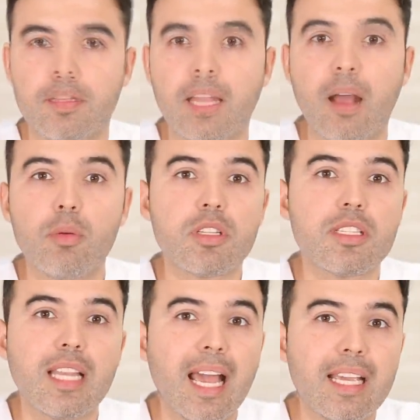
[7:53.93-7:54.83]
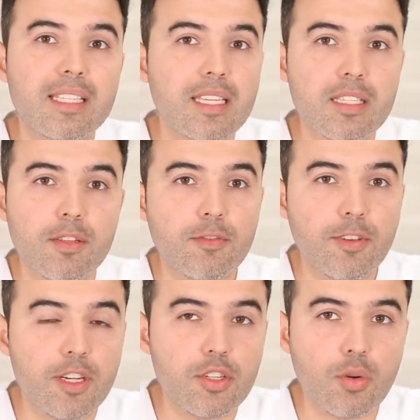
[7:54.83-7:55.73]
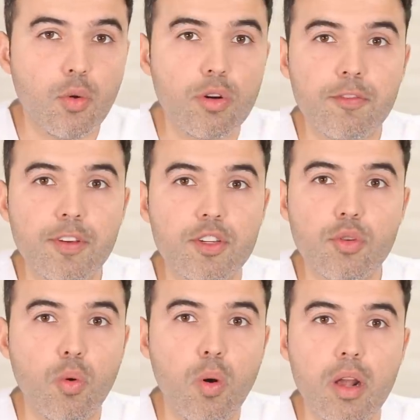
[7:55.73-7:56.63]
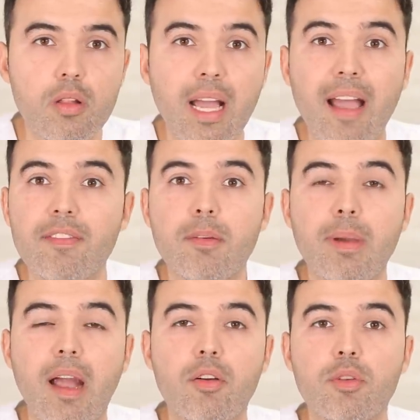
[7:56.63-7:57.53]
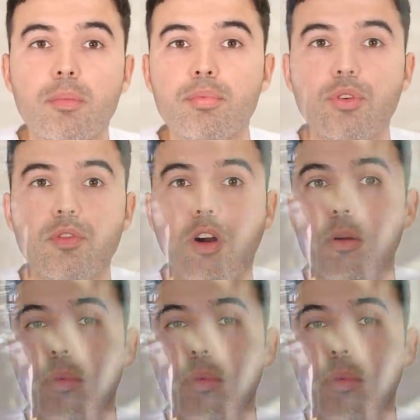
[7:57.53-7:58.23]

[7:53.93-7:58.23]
Now, what's nice is that fish or fish oil have the power to improve our